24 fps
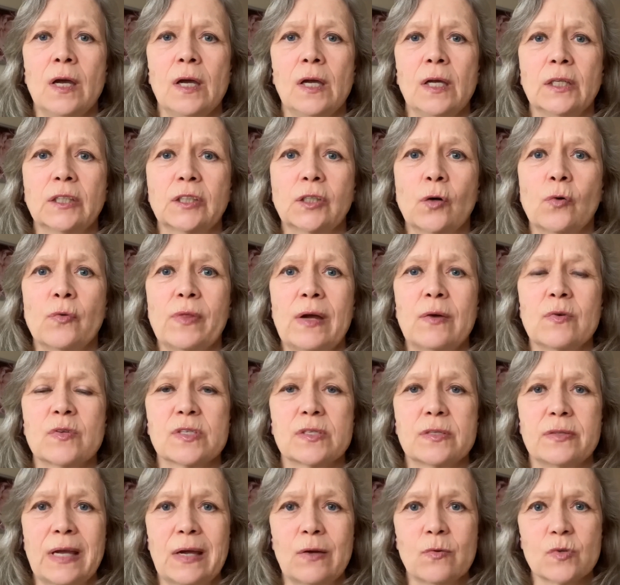So
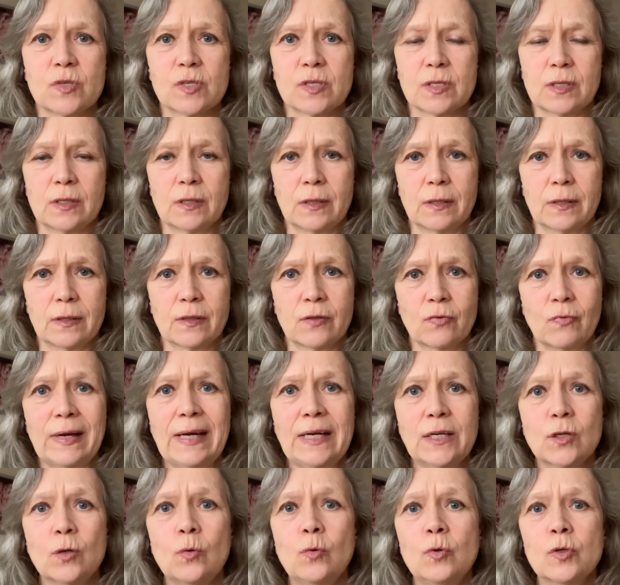there's 3
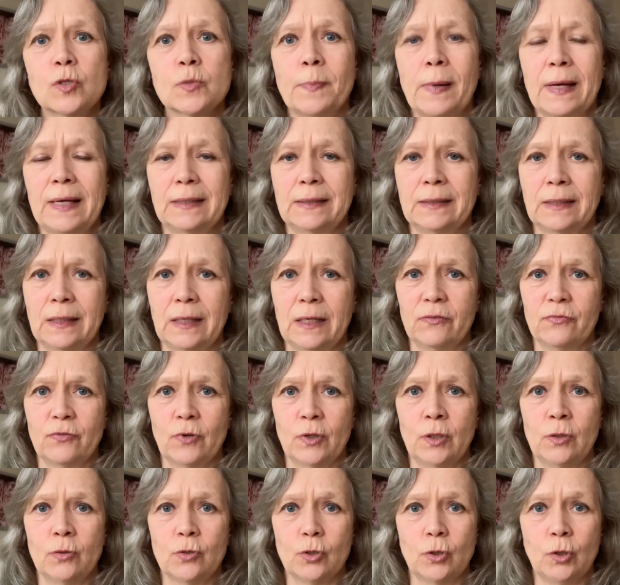tools basically
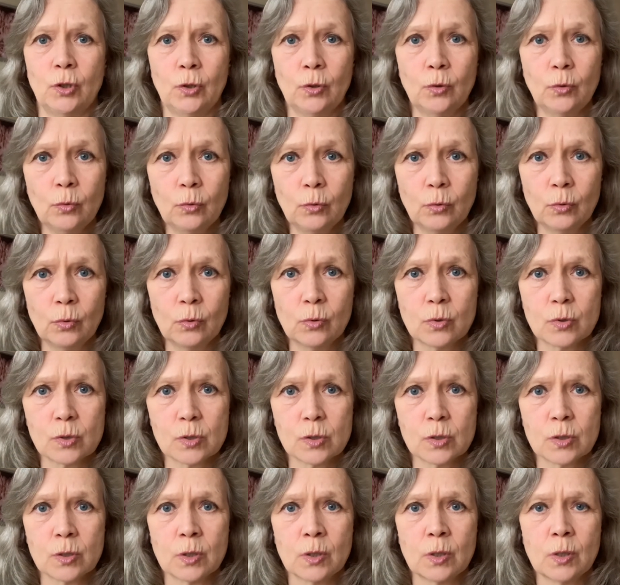you to
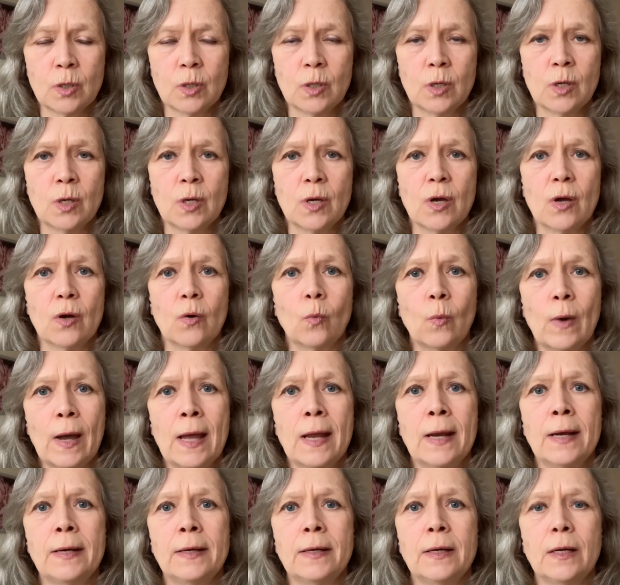use
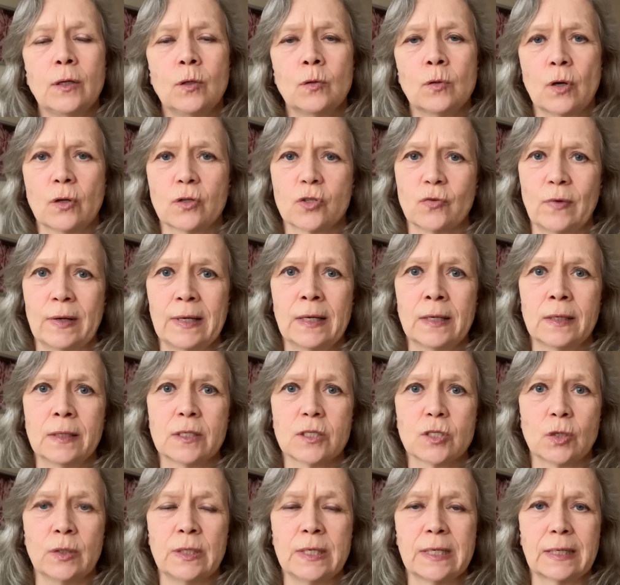when you got triggered,
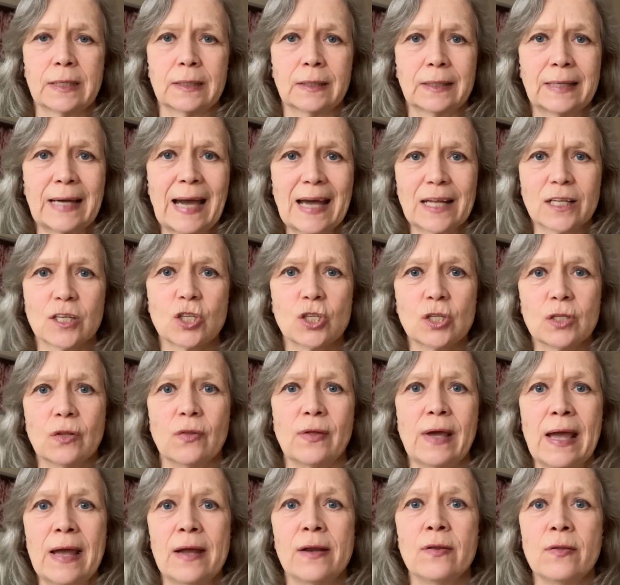so you can catch it
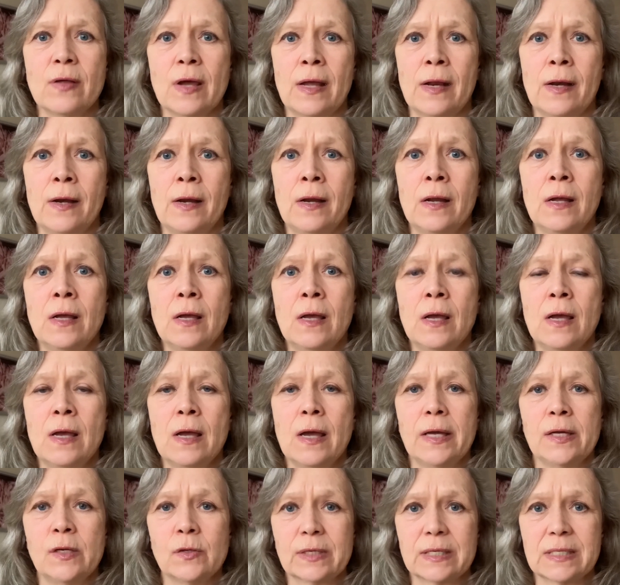there and then.
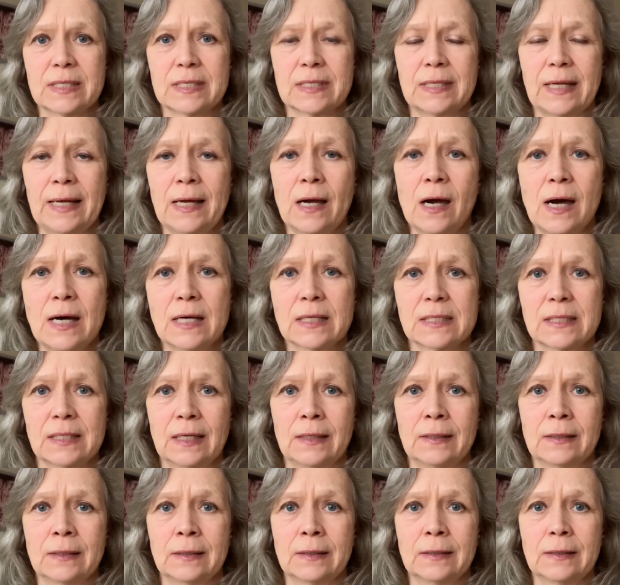You can stay
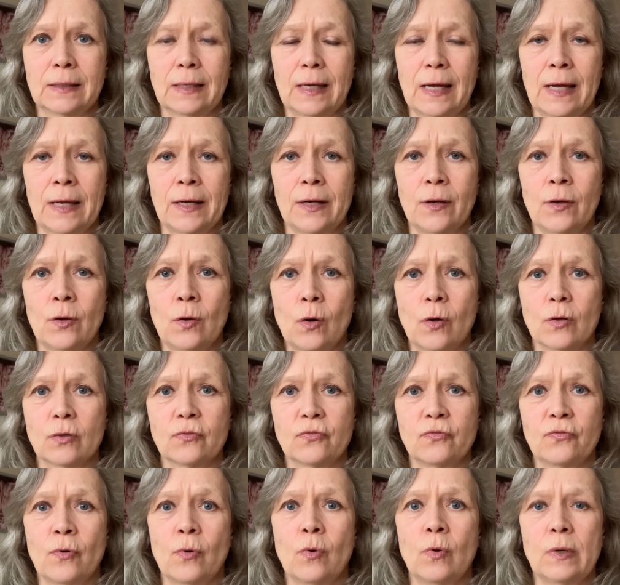heart-centered and not
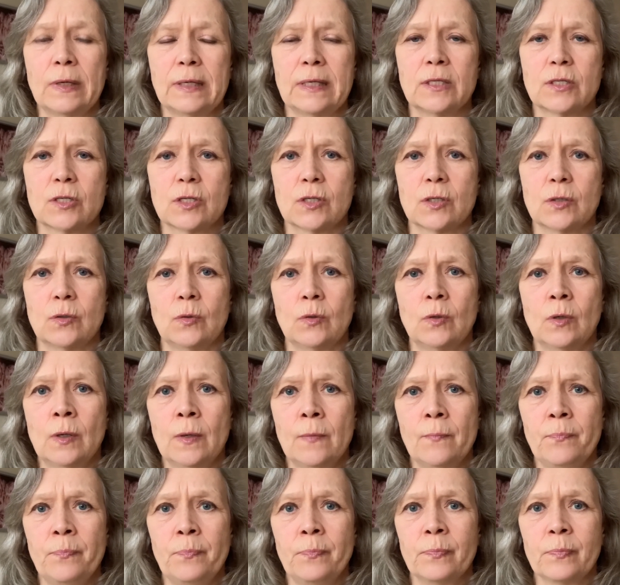fall into
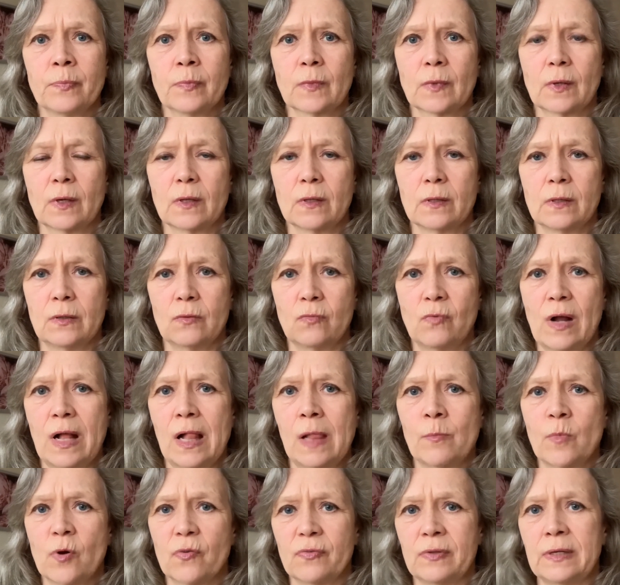the
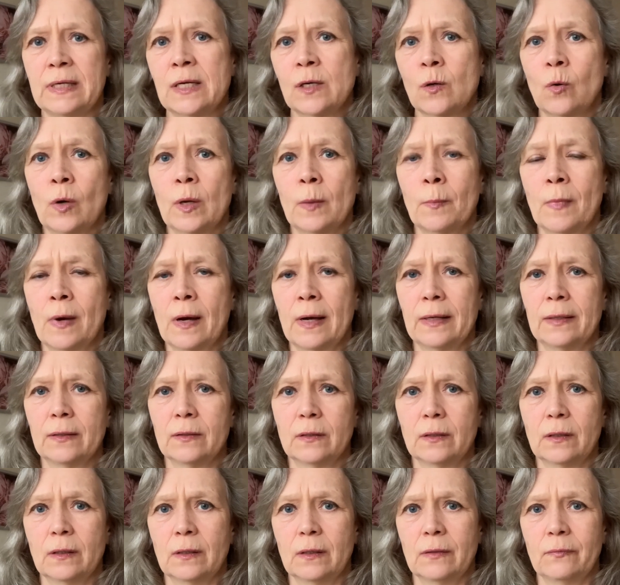realm of the egoic mind,
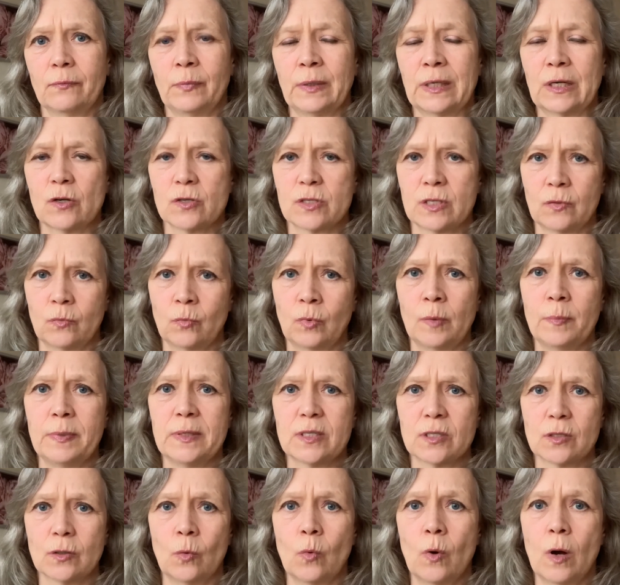because it will be
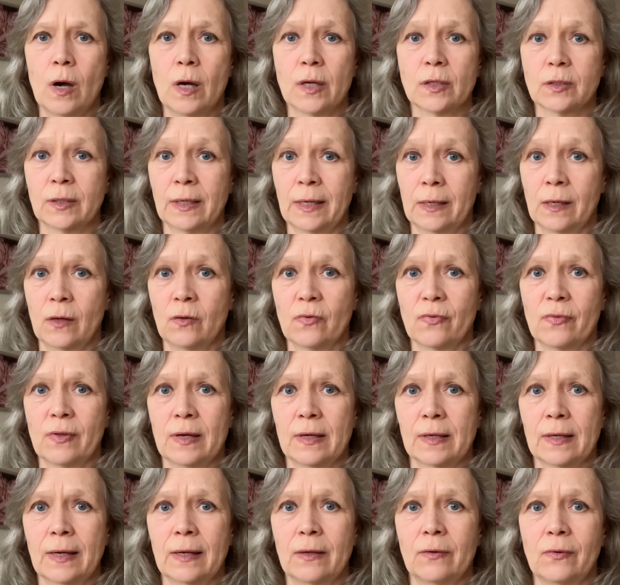so hard to get out of there
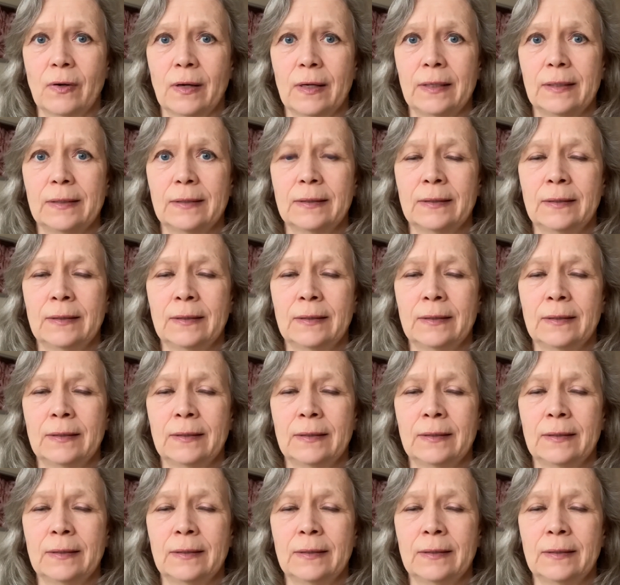again, right?